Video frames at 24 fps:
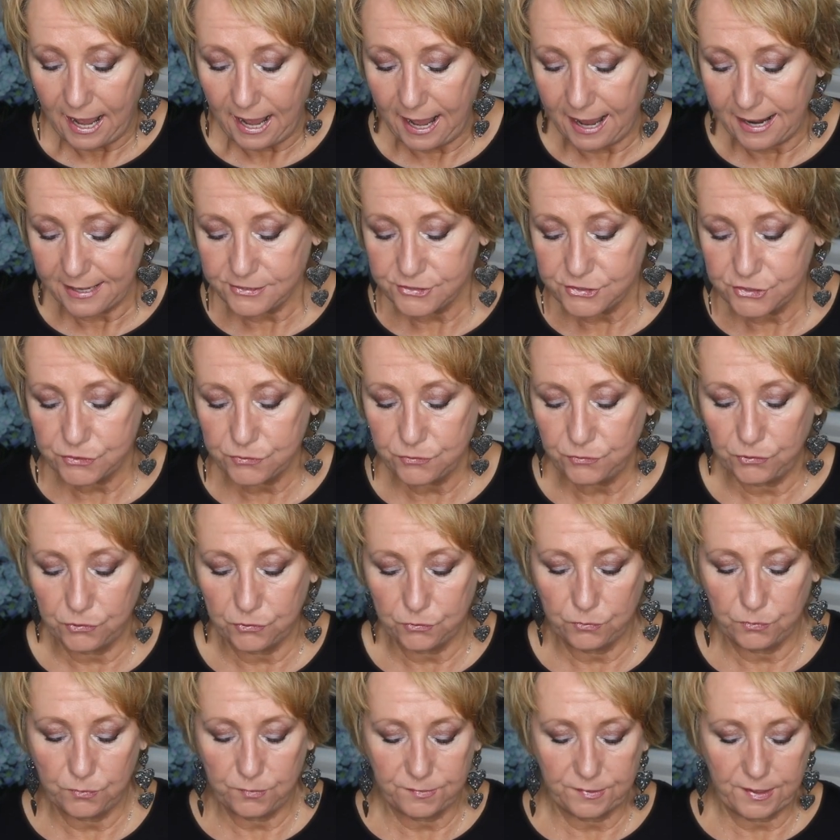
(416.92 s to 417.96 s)
I do
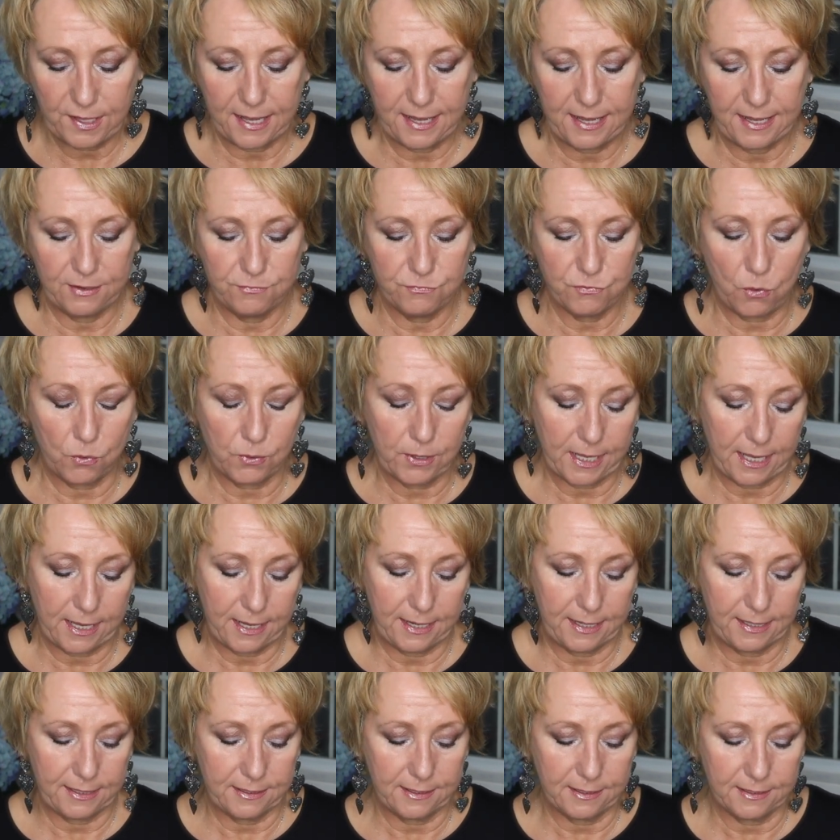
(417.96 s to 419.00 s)
use a
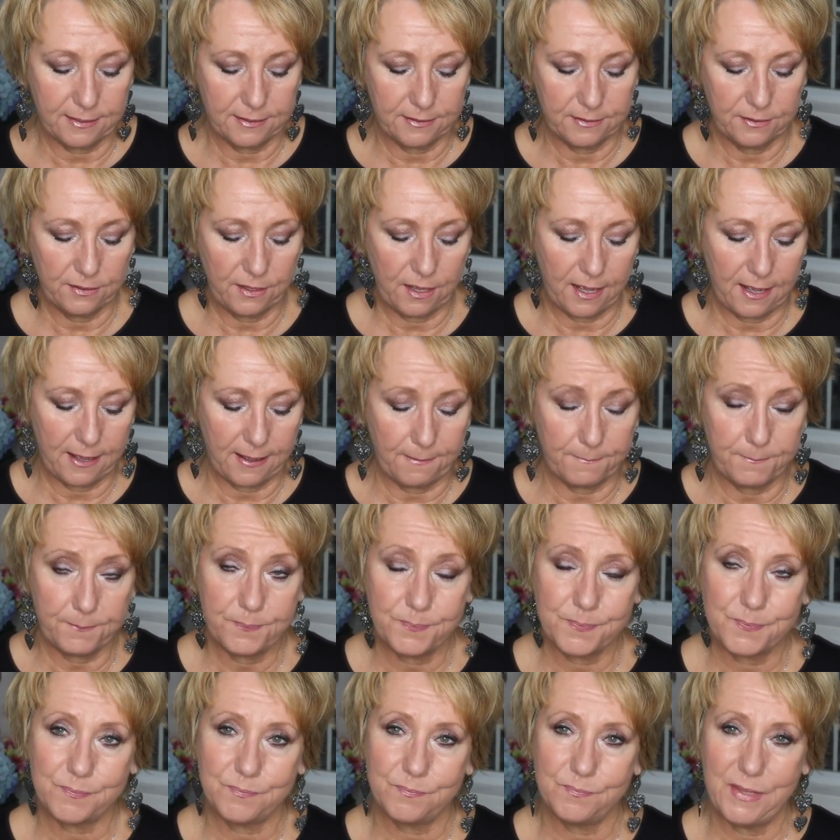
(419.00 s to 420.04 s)
Rogaine uh,
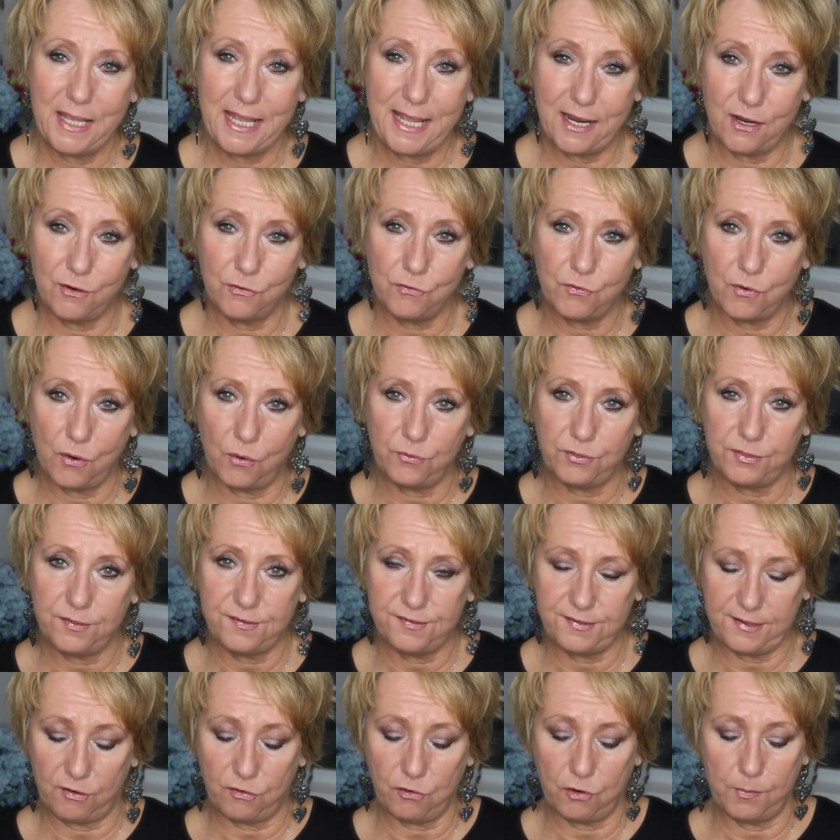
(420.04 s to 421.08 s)
hair growth
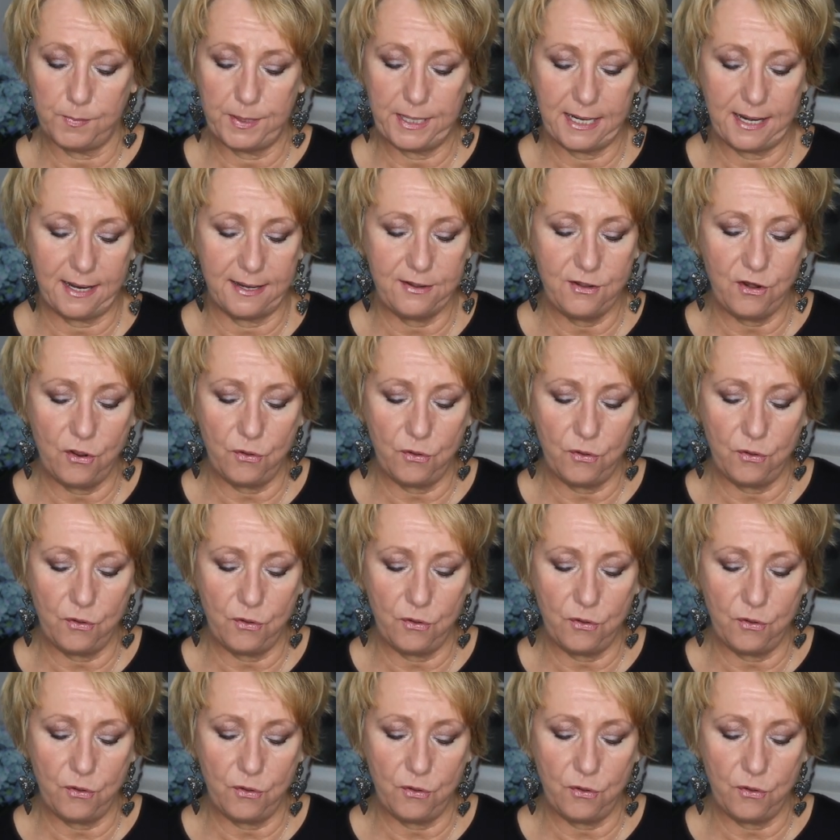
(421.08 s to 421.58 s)
serum. And I